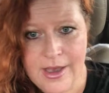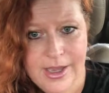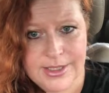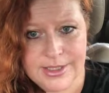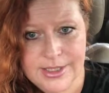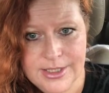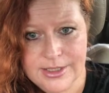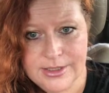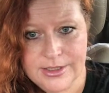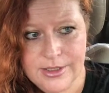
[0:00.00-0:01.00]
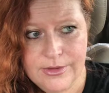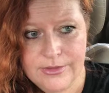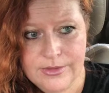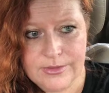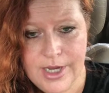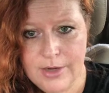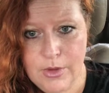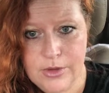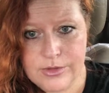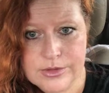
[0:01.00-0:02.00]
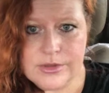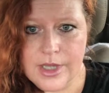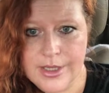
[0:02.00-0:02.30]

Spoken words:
I didn't eat, you know, egg rolls.